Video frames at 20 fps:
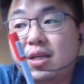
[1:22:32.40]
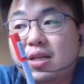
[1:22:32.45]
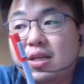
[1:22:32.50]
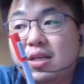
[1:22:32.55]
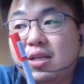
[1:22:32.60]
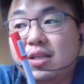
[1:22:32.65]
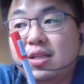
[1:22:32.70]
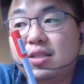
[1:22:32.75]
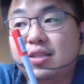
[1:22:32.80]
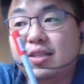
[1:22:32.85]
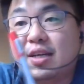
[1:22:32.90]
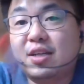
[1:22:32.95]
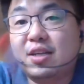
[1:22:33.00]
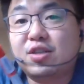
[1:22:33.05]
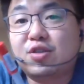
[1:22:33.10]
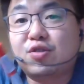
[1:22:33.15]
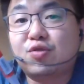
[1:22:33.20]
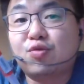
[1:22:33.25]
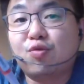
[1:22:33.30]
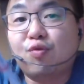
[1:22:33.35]

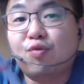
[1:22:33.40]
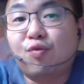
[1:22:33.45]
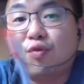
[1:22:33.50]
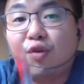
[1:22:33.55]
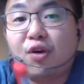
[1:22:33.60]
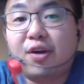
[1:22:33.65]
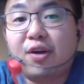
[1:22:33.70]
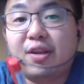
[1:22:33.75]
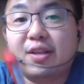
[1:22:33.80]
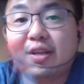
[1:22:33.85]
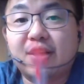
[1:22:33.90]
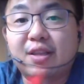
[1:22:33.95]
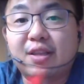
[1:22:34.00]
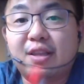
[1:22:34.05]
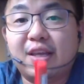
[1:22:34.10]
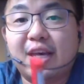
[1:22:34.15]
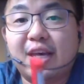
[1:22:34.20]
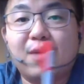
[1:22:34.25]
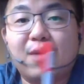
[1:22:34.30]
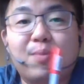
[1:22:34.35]
just to avoid the
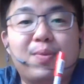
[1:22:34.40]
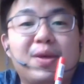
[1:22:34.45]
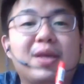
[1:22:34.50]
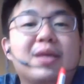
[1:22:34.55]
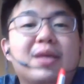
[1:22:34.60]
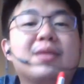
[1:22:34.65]
DLP?